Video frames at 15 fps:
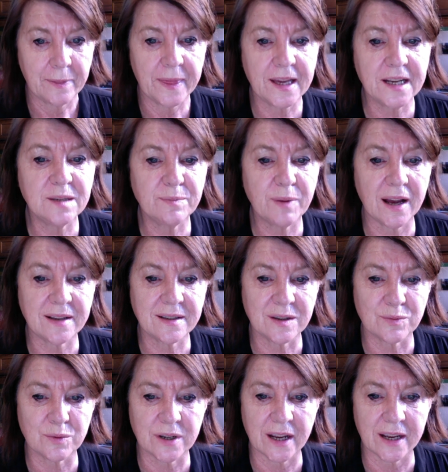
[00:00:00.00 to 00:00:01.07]
These
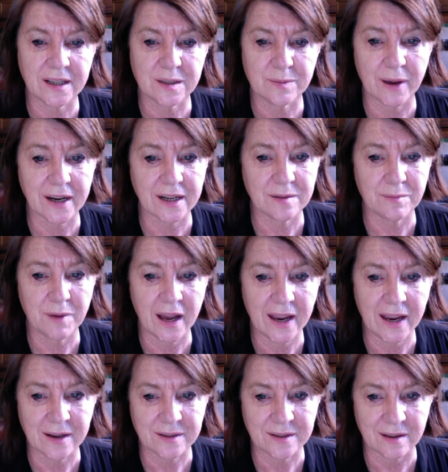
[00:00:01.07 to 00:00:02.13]
passes will take us back to my
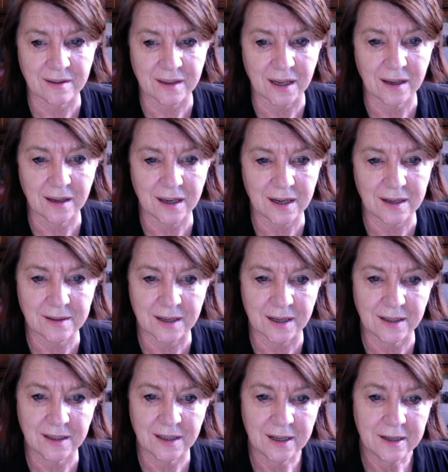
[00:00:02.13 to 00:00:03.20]
house, I think, he
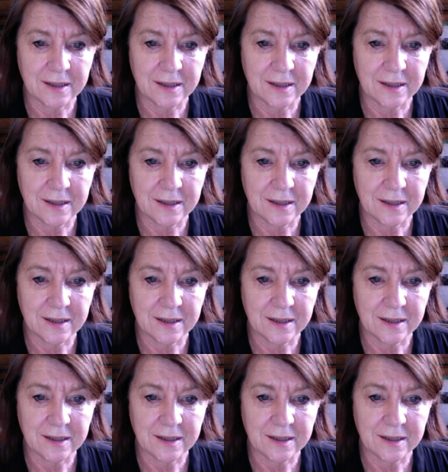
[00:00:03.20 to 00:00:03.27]
said.